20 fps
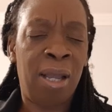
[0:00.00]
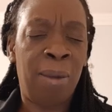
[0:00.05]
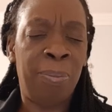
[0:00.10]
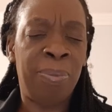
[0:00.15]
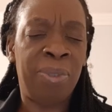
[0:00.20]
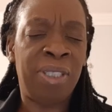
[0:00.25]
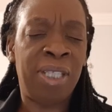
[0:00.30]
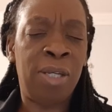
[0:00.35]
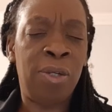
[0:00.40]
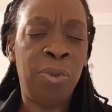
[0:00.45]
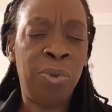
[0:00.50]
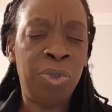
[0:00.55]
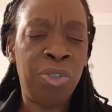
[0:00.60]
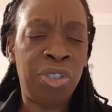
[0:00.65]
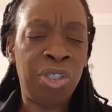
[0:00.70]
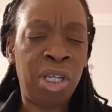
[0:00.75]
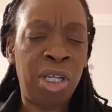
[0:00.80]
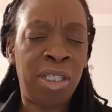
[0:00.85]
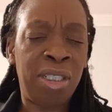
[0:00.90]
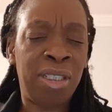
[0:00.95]

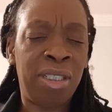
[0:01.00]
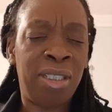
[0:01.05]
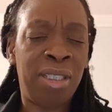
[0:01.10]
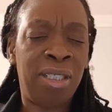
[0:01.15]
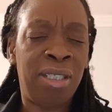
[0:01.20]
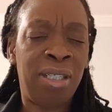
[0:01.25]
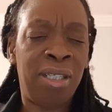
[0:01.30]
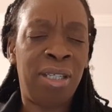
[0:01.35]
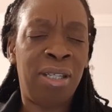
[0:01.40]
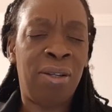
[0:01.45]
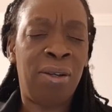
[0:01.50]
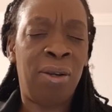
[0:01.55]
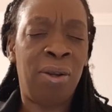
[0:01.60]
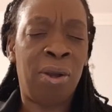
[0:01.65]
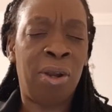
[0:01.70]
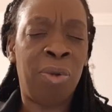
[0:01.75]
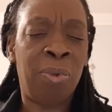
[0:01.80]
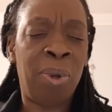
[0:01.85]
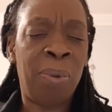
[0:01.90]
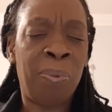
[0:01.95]
solution,
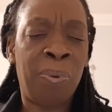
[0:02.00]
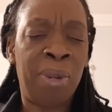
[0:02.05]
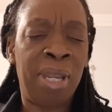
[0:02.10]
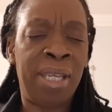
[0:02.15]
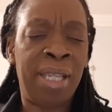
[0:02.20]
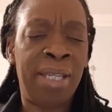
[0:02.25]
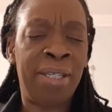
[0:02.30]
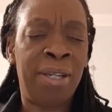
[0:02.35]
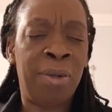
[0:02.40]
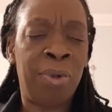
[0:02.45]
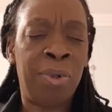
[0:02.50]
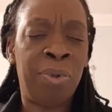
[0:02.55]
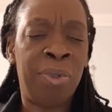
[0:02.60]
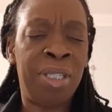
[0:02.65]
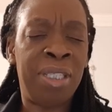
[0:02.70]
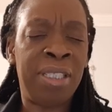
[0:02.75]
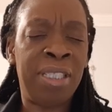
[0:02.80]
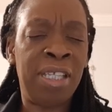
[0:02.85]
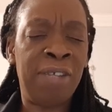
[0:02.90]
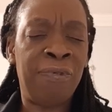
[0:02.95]
Lord, we pray that they will
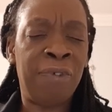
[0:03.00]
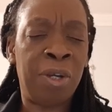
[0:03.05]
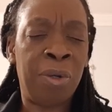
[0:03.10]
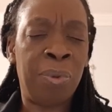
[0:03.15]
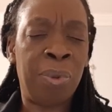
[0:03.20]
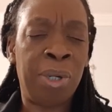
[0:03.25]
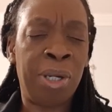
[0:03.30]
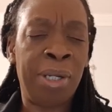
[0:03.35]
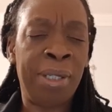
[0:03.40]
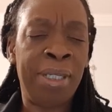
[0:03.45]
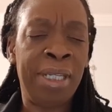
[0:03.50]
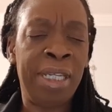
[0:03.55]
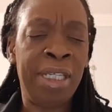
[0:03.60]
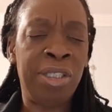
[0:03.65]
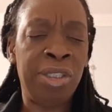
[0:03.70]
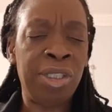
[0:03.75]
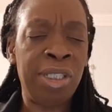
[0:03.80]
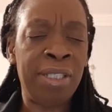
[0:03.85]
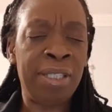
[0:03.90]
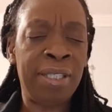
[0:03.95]
receive your word in
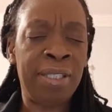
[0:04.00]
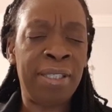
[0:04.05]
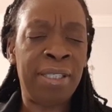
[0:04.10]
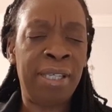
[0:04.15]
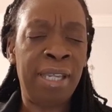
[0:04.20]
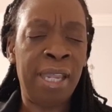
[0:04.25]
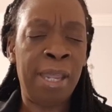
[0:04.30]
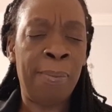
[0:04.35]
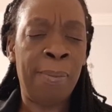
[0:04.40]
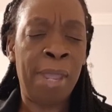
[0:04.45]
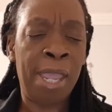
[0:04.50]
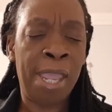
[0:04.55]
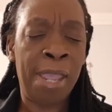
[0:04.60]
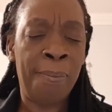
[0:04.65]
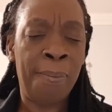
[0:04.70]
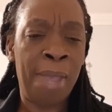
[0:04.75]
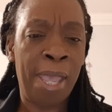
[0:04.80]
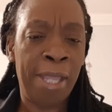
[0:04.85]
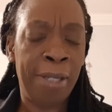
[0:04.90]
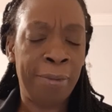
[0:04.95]
Jesus' name.
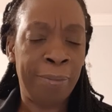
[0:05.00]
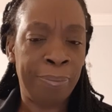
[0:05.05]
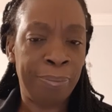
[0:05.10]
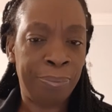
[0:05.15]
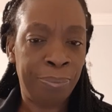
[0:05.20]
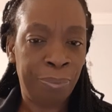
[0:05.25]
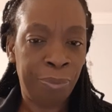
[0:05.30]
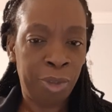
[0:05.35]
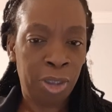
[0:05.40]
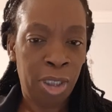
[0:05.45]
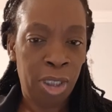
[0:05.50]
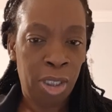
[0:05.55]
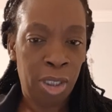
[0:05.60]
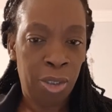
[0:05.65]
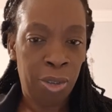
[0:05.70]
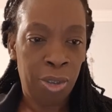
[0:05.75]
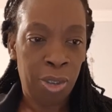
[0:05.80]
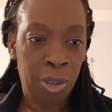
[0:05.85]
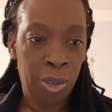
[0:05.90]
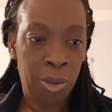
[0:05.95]
Amen.
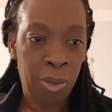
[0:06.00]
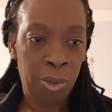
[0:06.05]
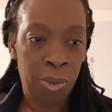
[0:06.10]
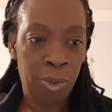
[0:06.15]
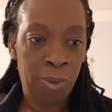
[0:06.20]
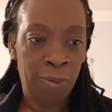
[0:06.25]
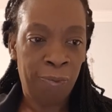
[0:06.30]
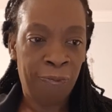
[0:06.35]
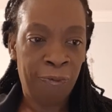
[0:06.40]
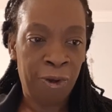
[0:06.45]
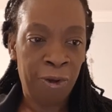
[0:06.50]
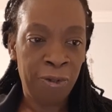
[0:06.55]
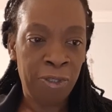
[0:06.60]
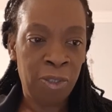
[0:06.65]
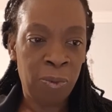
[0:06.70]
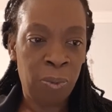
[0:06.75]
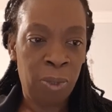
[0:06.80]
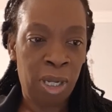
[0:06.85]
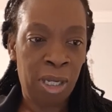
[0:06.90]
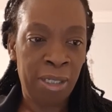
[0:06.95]
Now,
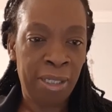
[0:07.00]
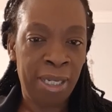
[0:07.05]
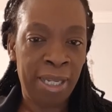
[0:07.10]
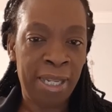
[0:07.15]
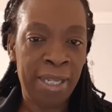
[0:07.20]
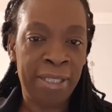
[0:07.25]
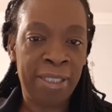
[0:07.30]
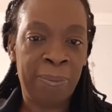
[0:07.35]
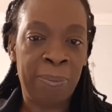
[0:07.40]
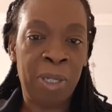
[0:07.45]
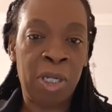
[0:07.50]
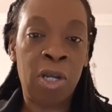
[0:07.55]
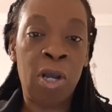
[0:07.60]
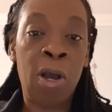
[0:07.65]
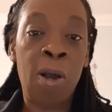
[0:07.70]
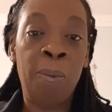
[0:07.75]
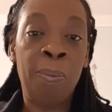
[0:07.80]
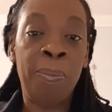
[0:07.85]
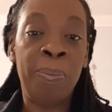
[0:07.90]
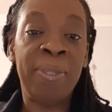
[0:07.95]
first one is
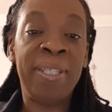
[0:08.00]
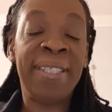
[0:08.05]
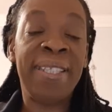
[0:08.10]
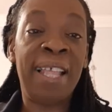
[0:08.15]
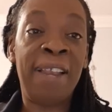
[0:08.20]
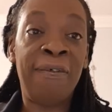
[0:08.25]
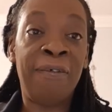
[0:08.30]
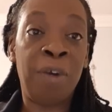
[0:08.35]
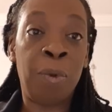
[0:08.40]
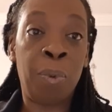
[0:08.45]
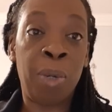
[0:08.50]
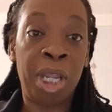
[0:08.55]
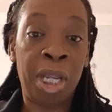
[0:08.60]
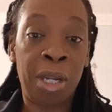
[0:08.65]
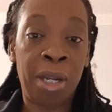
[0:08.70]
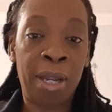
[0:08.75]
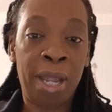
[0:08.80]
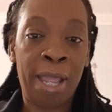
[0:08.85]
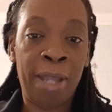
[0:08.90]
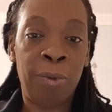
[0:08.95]
become
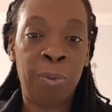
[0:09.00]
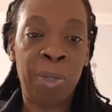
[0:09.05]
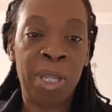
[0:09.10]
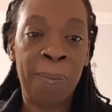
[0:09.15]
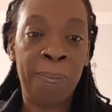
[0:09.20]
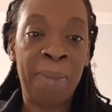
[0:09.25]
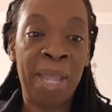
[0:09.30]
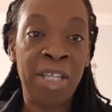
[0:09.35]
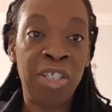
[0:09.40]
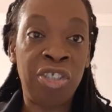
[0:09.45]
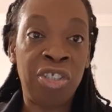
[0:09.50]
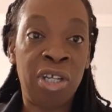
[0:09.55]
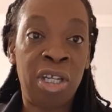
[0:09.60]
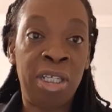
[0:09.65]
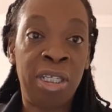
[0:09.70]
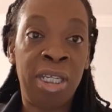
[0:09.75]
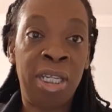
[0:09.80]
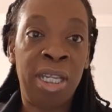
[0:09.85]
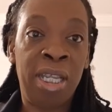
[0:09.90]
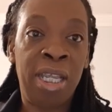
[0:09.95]
self-aware. And we
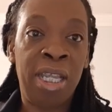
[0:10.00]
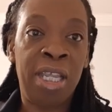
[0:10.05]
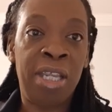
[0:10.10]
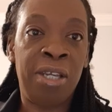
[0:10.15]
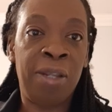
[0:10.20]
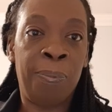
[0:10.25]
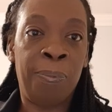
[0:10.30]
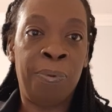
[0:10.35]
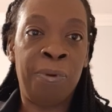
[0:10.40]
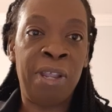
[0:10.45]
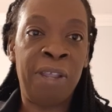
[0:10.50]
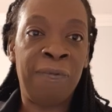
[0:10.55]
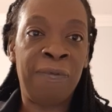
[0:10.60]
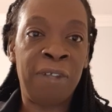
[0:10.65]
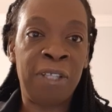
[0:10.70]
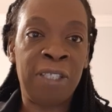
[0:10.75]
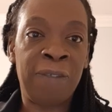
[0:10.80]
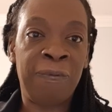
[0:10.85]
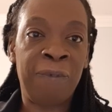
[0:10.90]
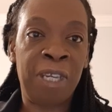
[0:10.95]
mentioned in the
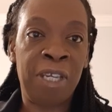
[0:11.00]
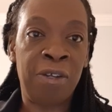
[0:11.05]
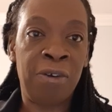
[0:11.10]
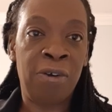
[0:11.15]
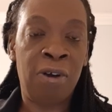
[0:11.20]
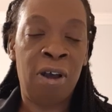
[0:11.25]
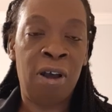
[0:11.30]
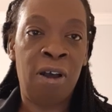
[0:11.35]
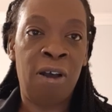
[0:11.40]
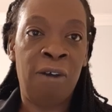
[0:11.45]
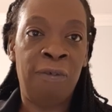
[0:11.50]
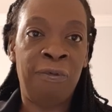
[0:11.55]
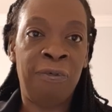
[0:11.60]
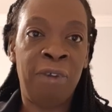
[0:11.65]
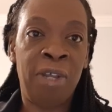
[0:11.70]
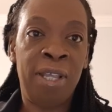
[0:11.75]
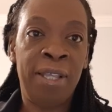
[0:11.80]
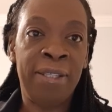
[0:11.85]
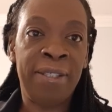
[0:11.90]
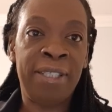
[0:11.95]
previous video of
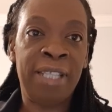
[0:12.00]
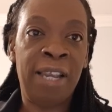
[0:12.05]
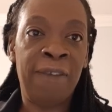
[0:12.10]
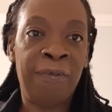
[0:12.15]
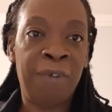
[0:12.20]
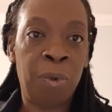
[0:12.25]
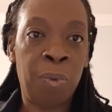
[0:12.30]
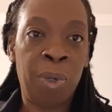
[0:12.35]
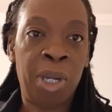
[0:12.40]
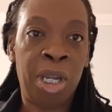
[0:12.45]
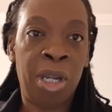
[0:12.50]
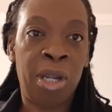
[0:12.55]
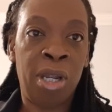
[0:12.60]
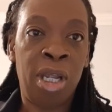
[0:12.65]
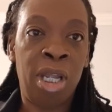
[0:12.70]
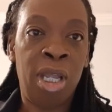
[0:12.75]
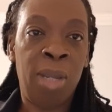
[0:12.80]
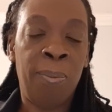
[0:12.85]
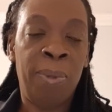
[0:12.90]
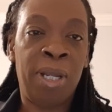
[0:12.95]
self-aware.
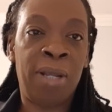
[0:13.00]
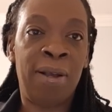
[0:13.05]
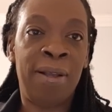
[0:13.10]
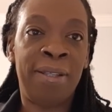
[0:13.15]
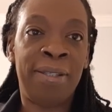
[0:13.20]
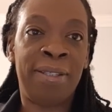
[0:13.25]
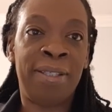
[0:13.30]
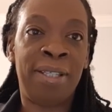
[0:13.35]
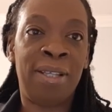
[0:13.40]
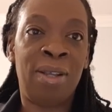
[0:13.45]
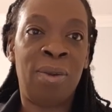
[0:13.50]
Because